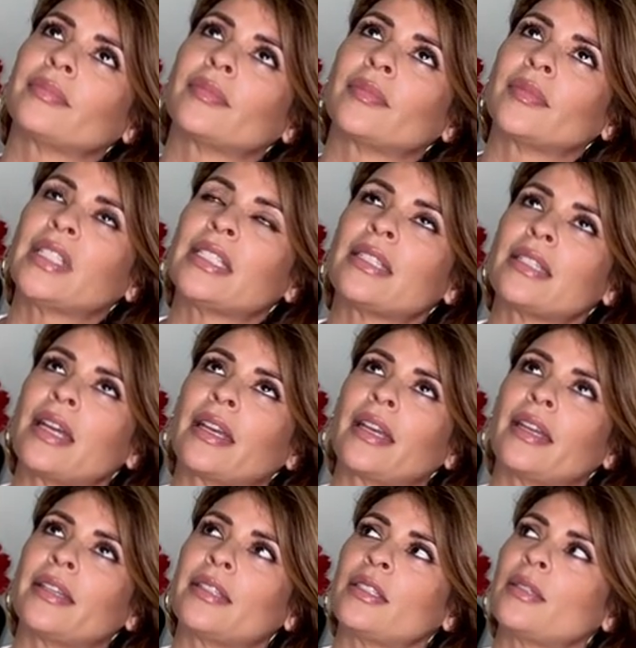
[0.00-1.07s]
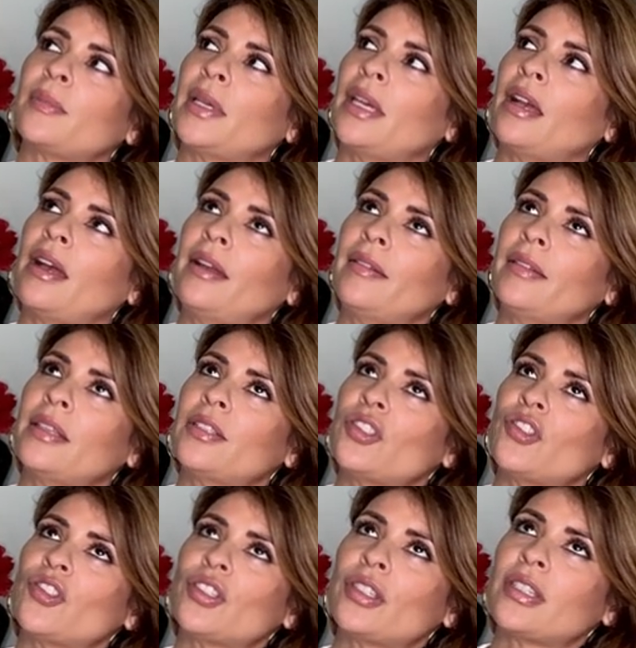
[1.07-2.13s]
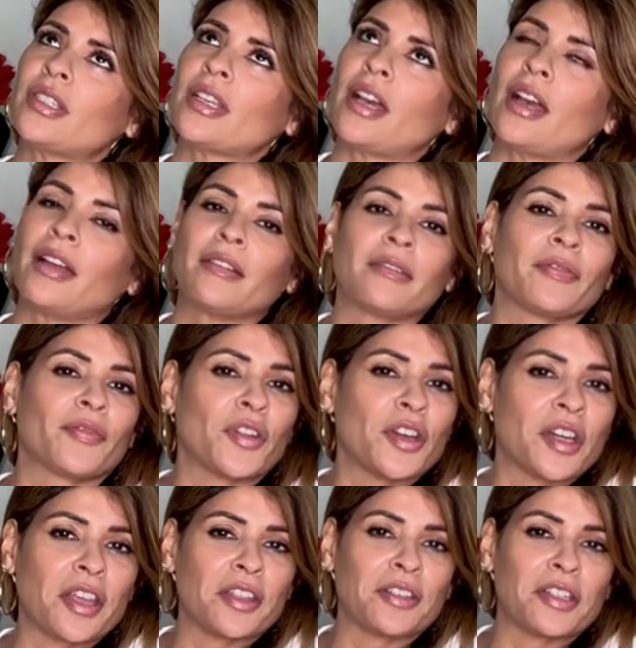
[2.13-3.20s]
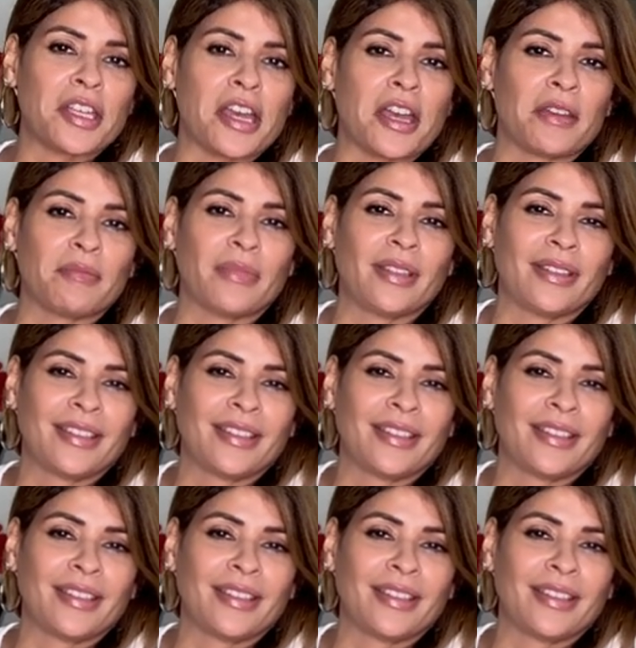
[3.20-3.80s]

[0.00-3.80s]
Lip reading: let's not get into me, huh? Let's just for another time.